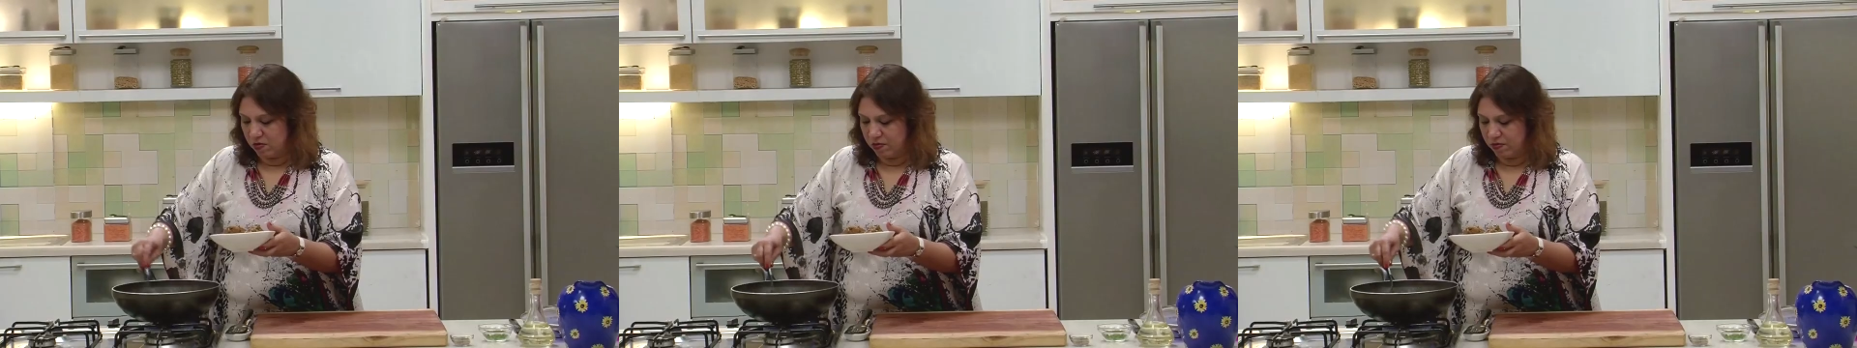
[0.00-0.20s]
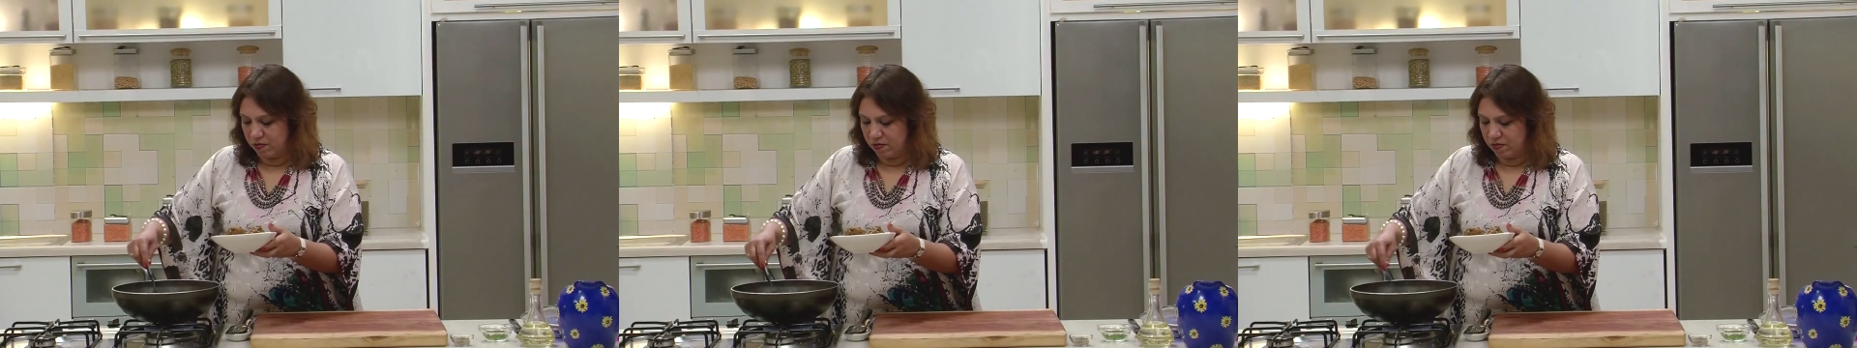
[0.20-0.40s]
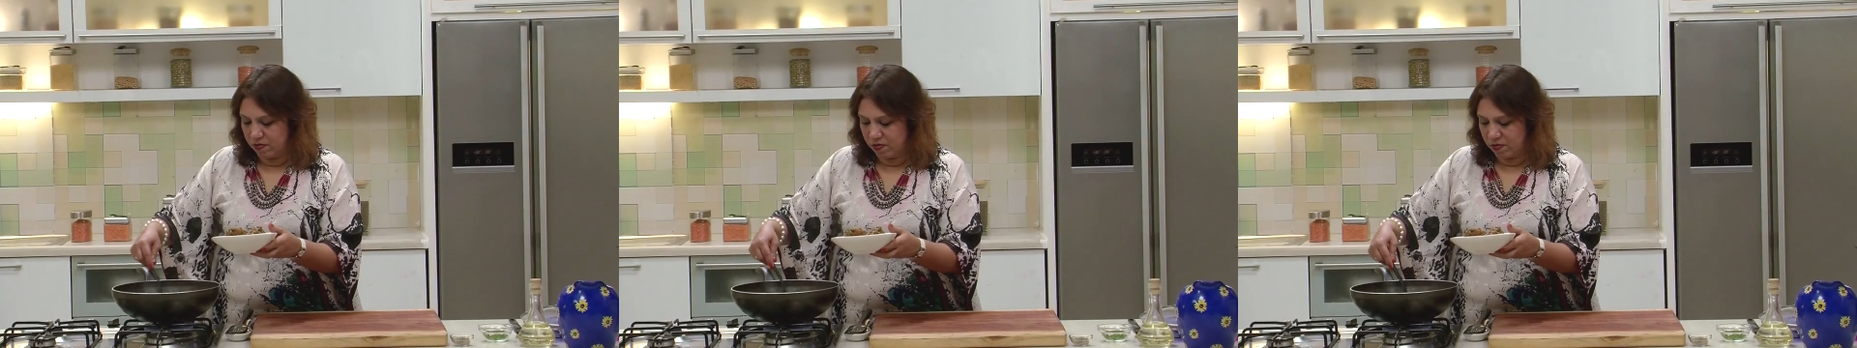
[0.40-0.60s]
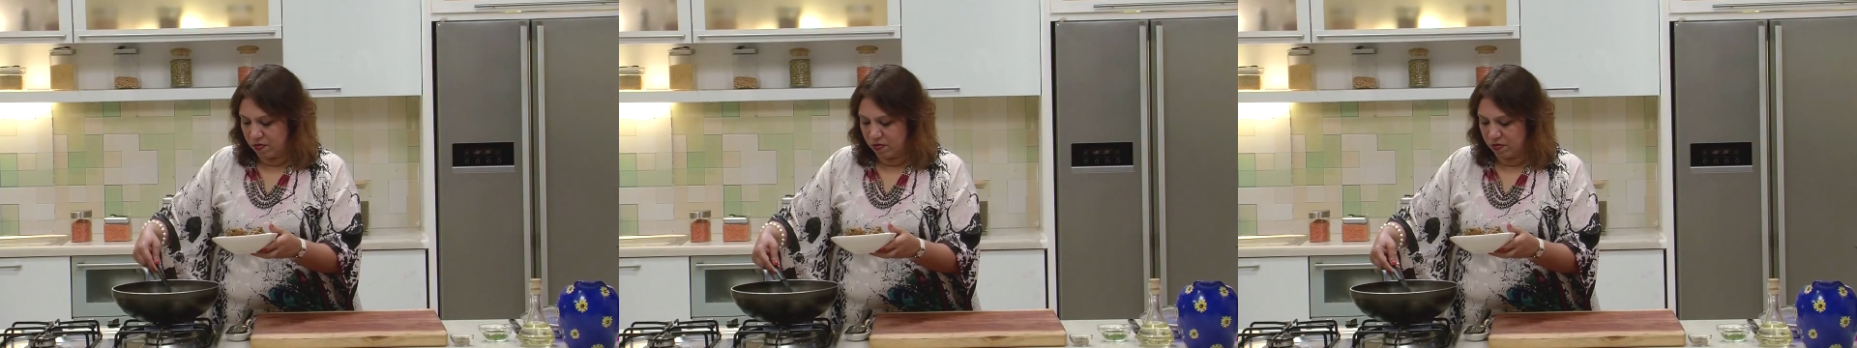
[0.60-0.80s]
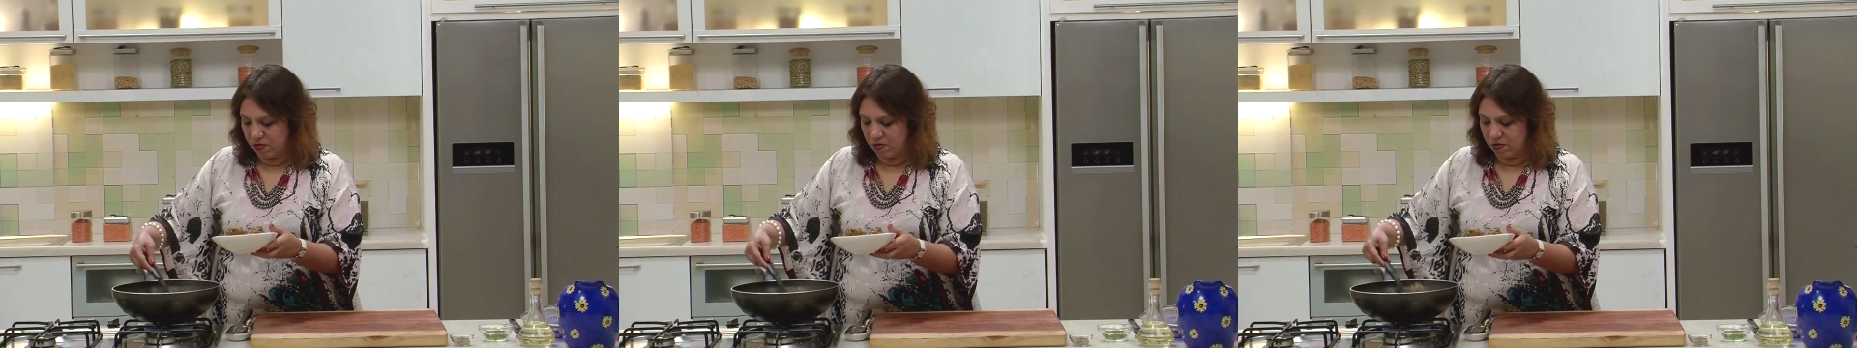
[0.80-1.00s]

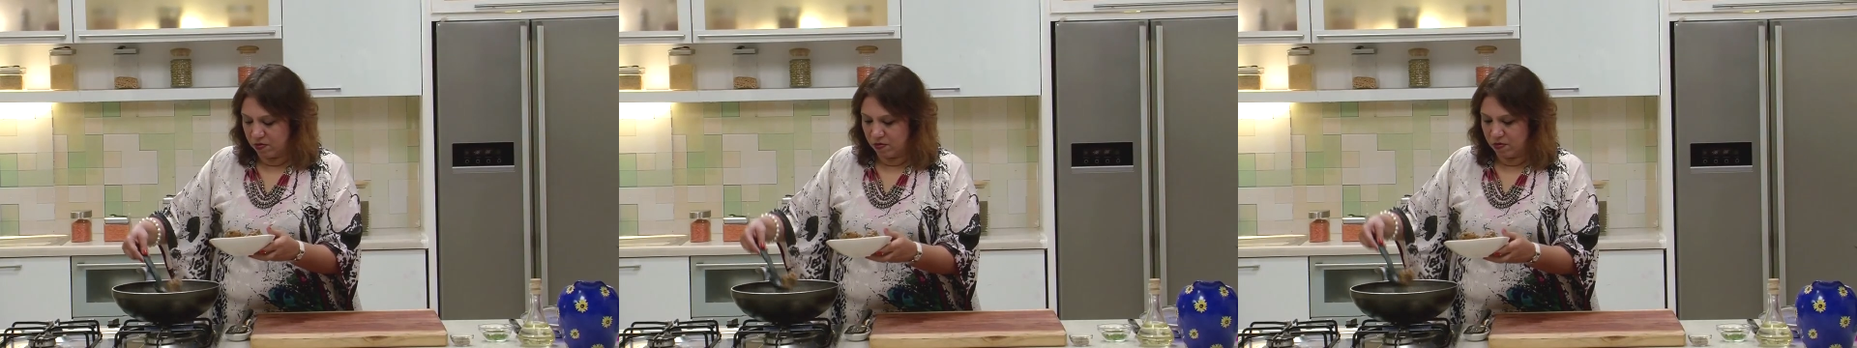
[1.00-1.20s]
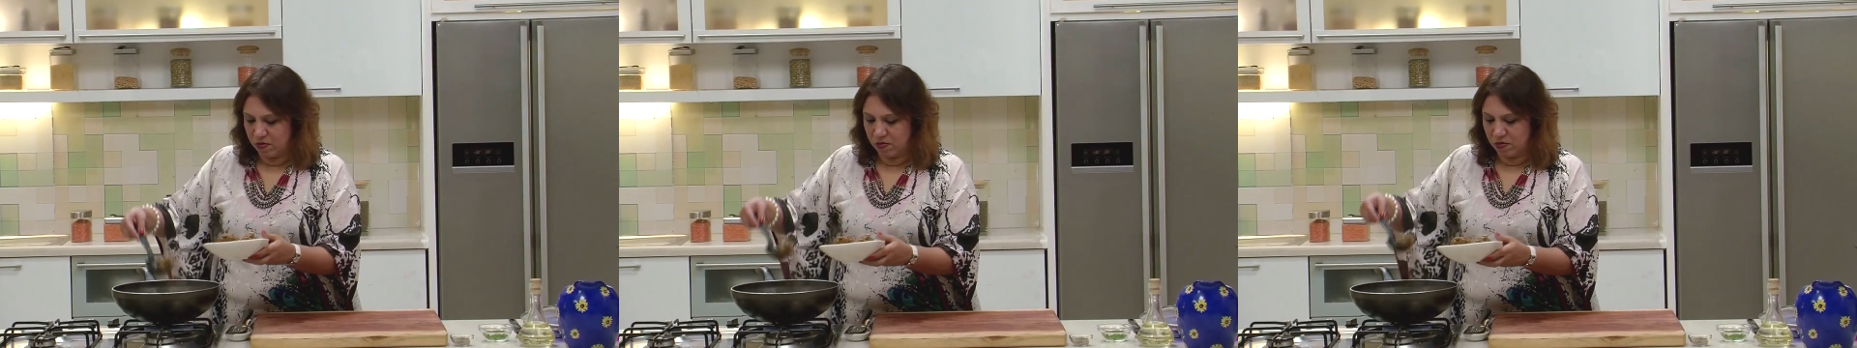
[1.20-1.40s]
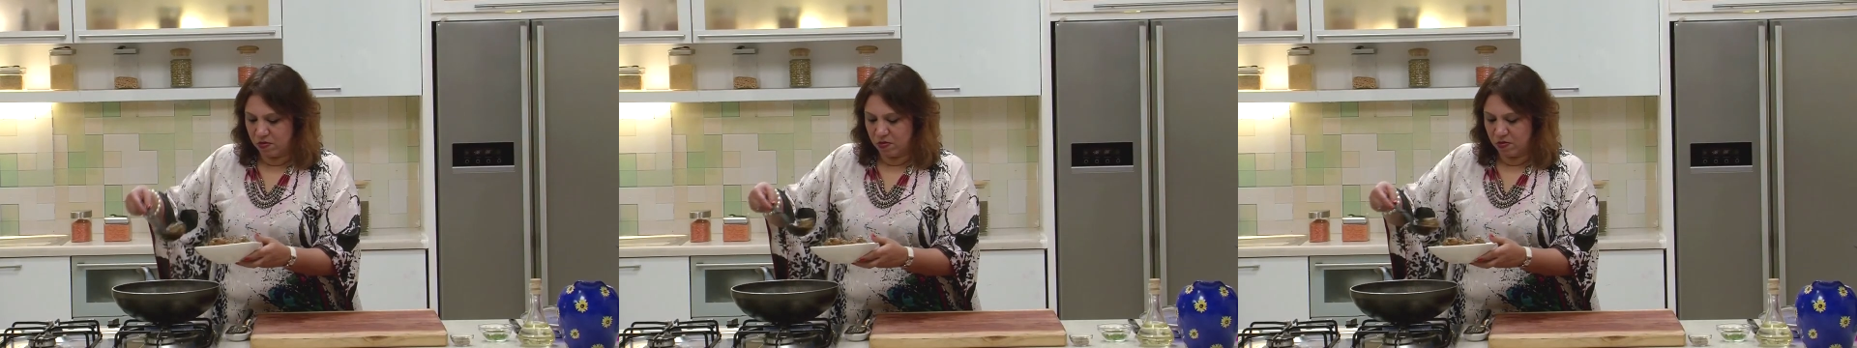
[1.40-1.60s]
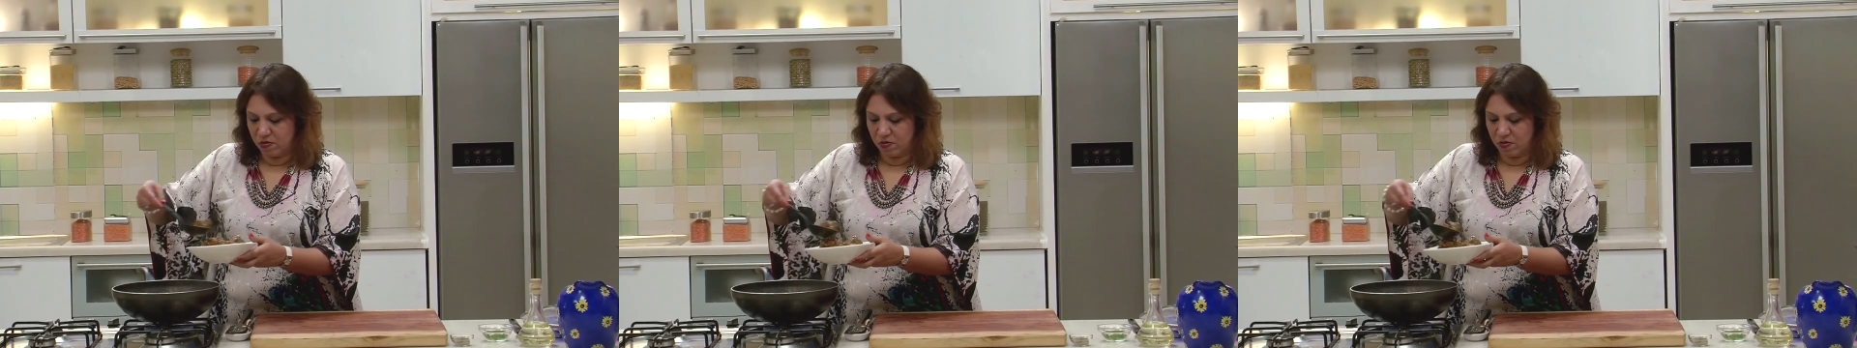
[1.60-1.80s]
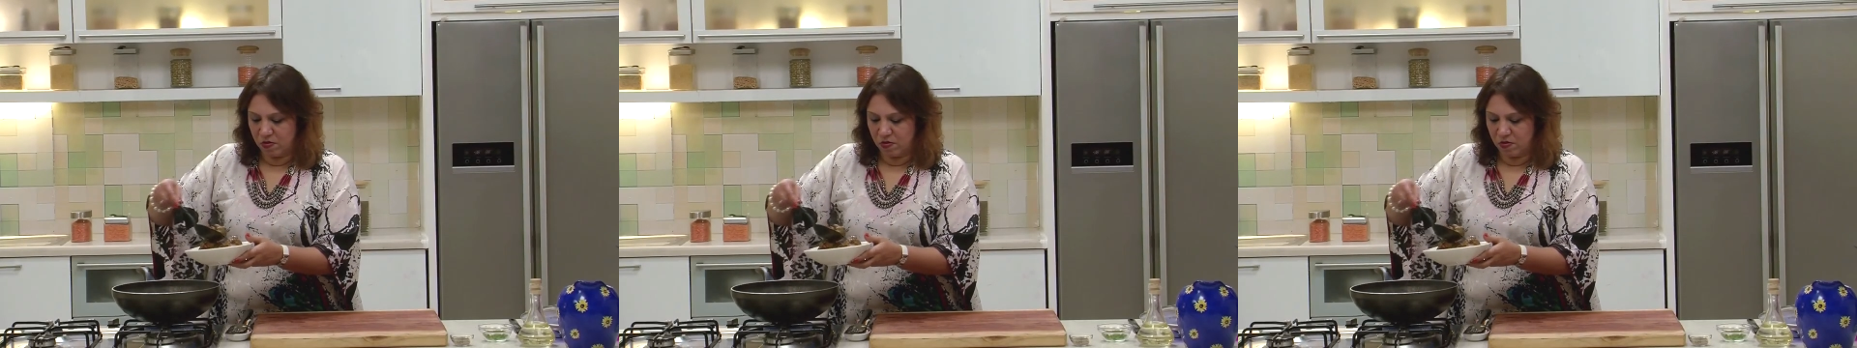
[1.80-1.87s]
[no speech]